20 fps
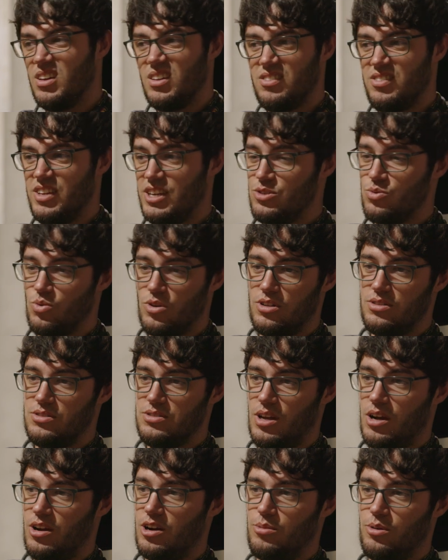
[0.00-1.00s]
things weren't
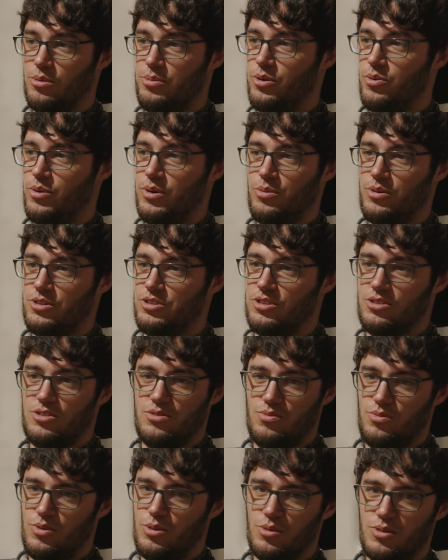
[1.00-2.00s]
terrible, but we were
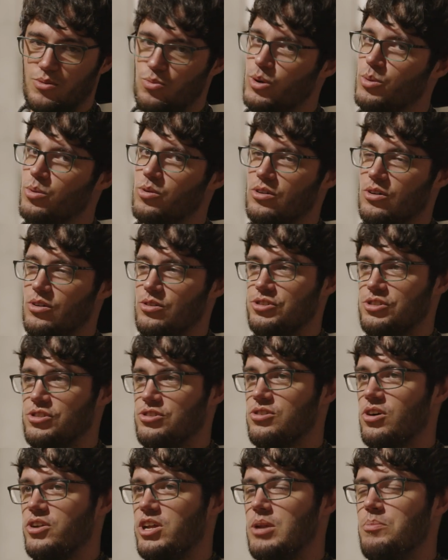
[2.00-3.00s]
all just
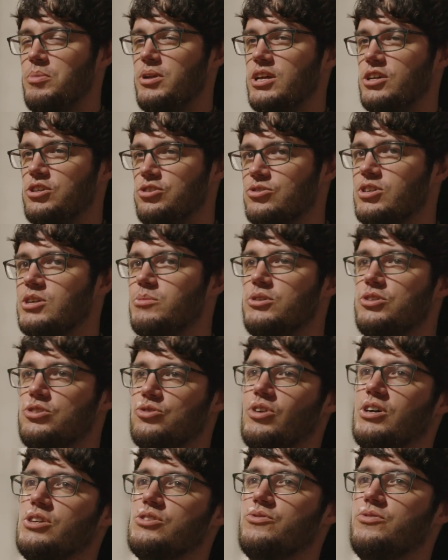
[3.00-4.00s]
done. It had been extremely
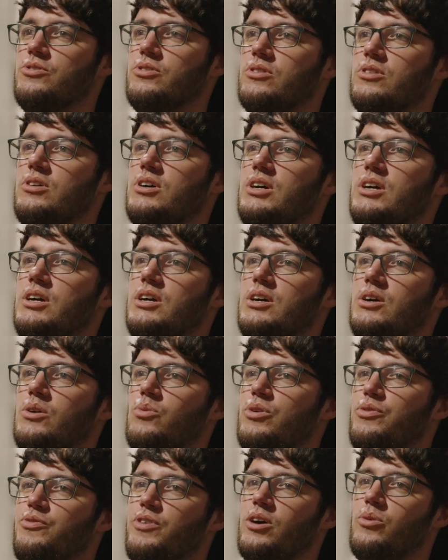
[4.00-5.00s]
stressful.
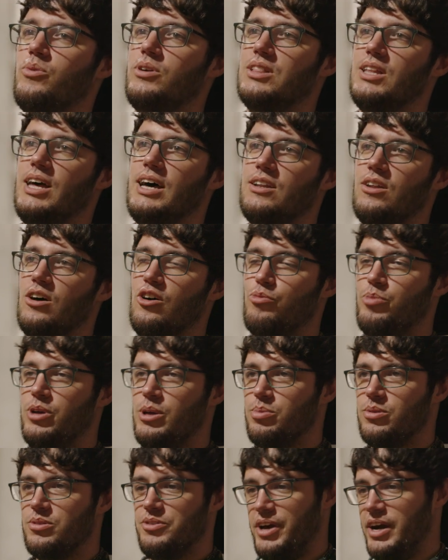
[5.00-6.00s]
We felt we'd let a lot of
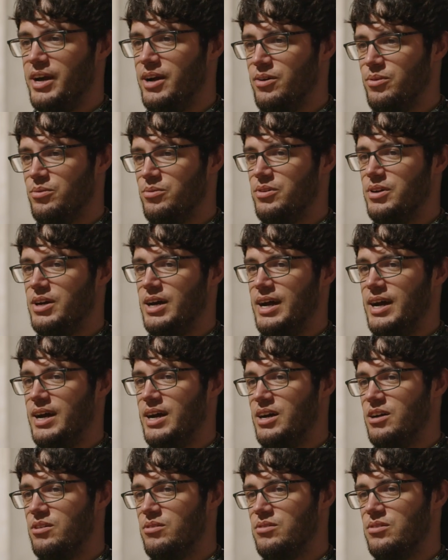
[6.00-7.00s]
people down,
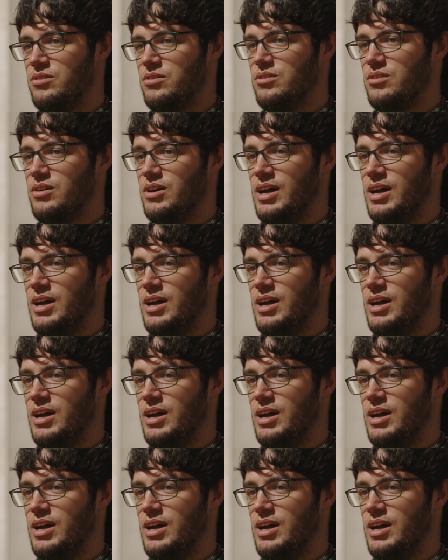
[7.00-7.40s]
and